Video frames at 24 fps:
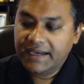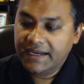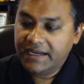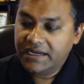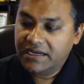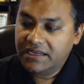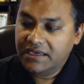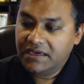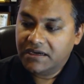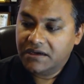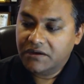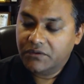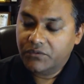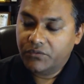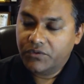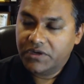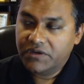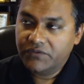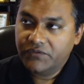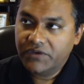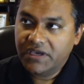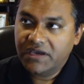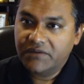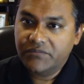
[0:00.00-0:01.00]
area
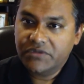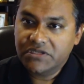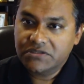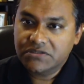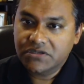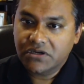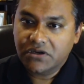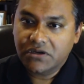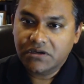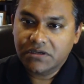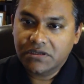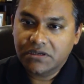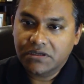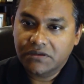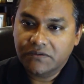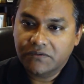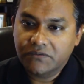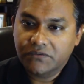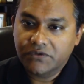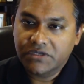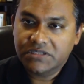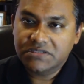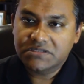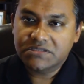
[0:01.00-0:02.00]
where we have been
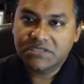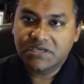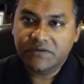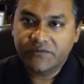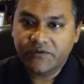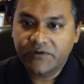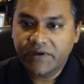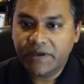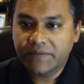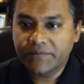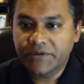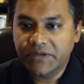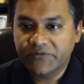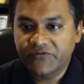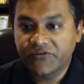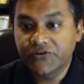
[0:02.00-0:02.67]
talking with some of our